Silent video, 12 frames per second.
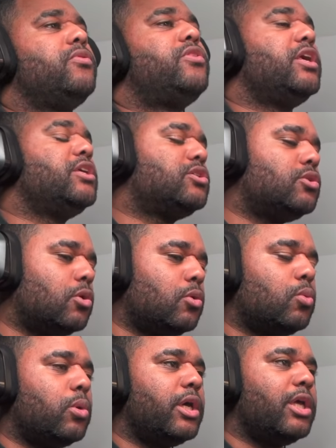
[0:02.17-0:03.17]
there's no
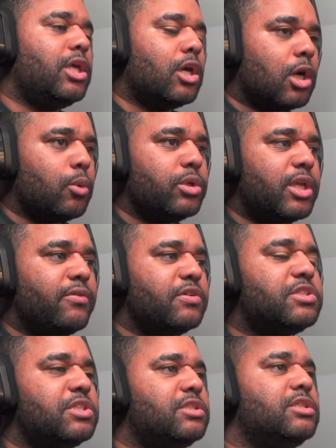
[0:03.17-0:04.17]
way I would ever
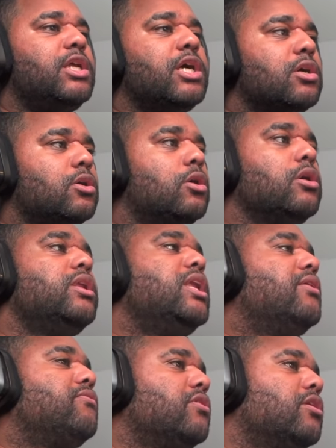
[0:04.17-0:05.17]
sit in that car.
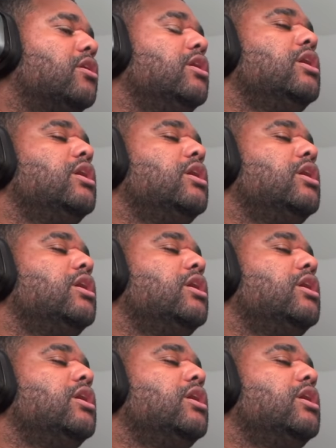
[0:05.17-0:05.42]
Never,